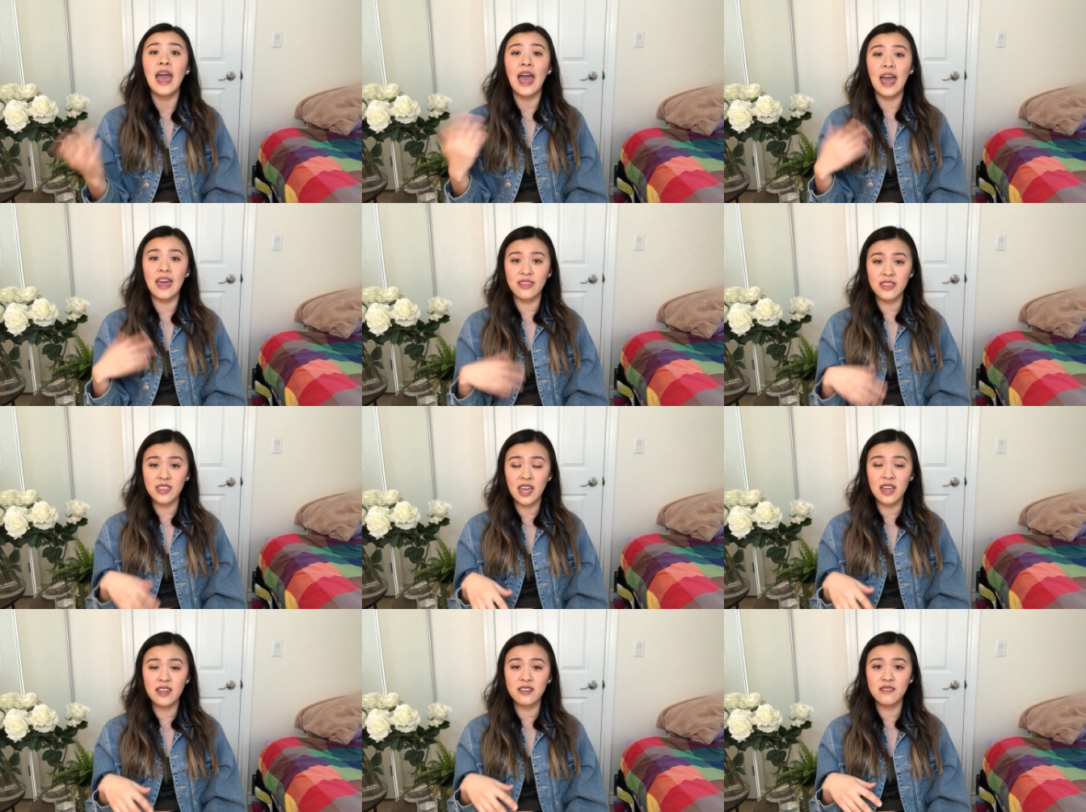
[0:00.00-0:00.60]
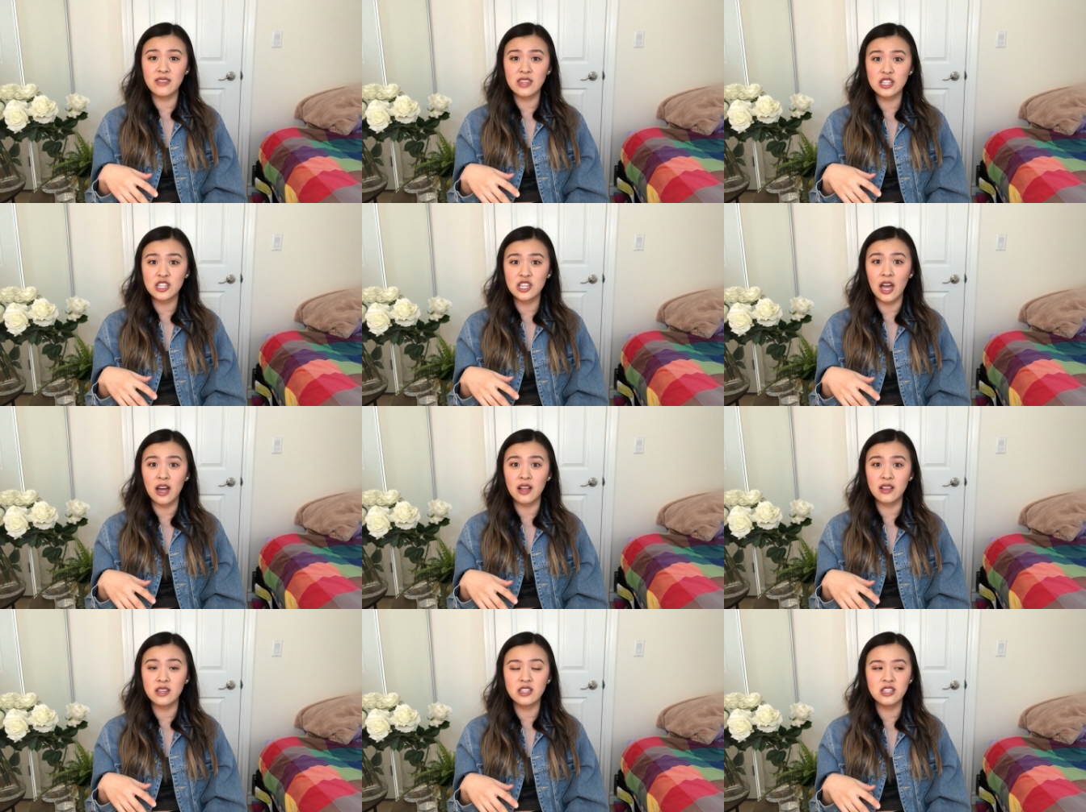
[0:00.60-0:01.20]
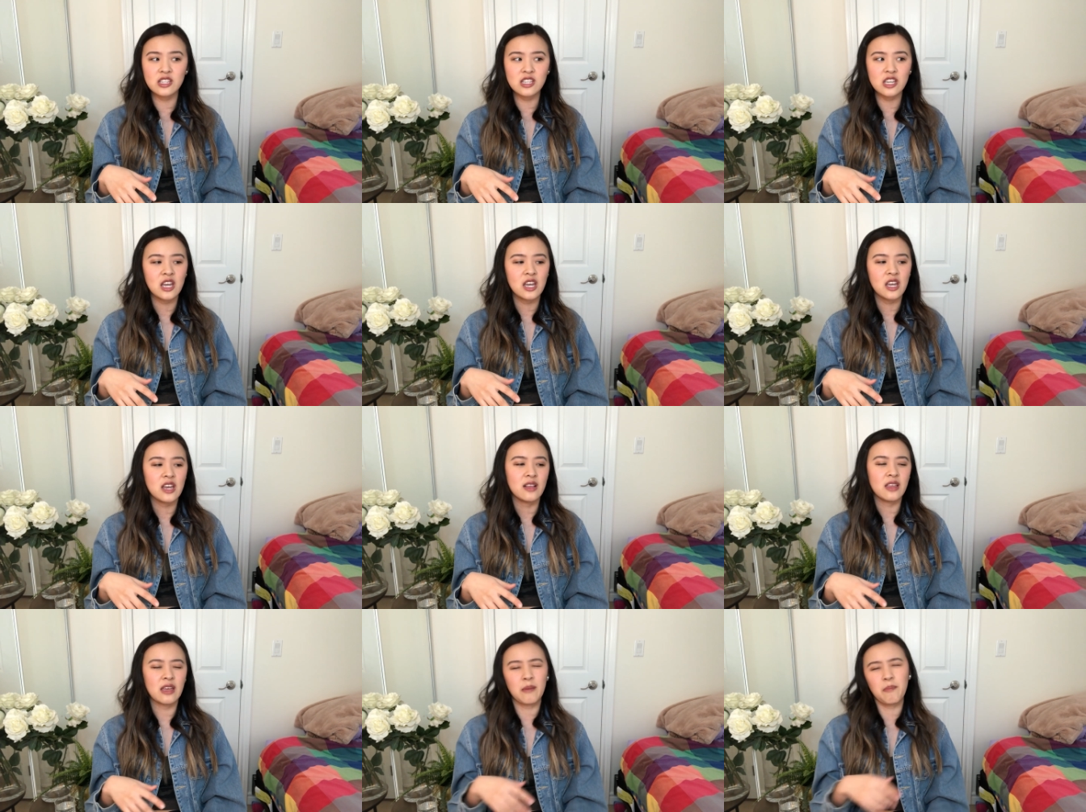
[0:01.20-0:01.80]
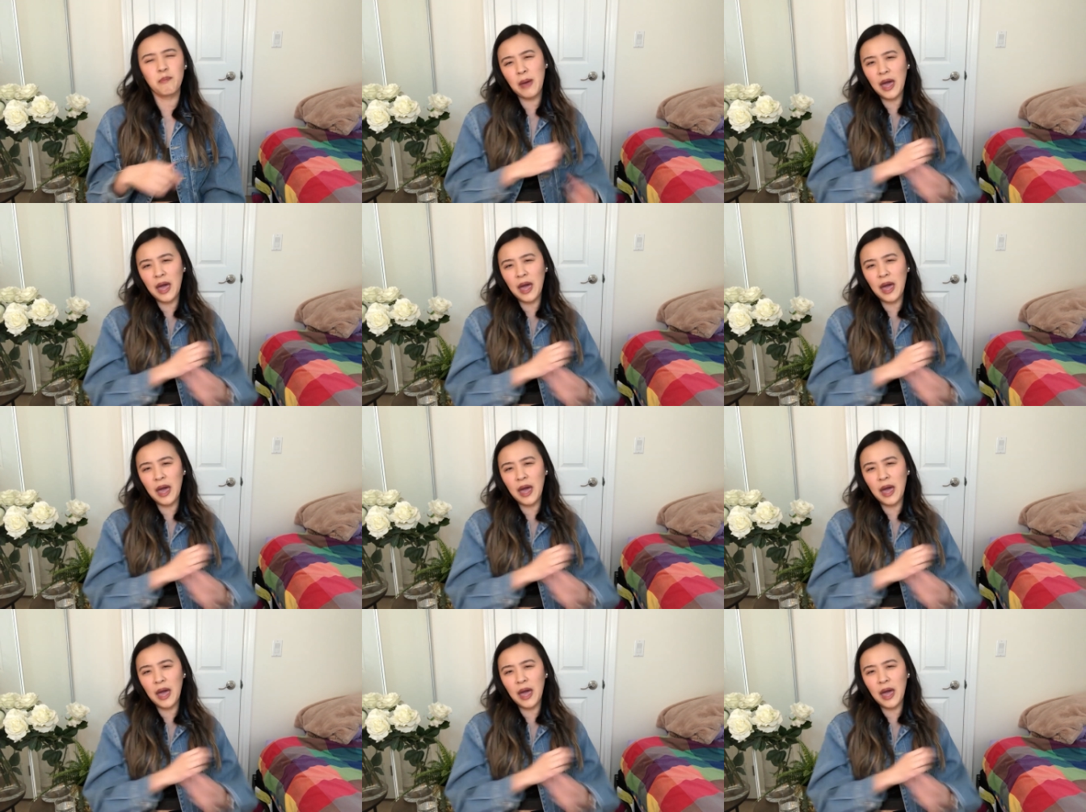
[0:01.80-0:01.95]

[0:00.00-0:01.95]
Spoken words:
at the end of the challenge, like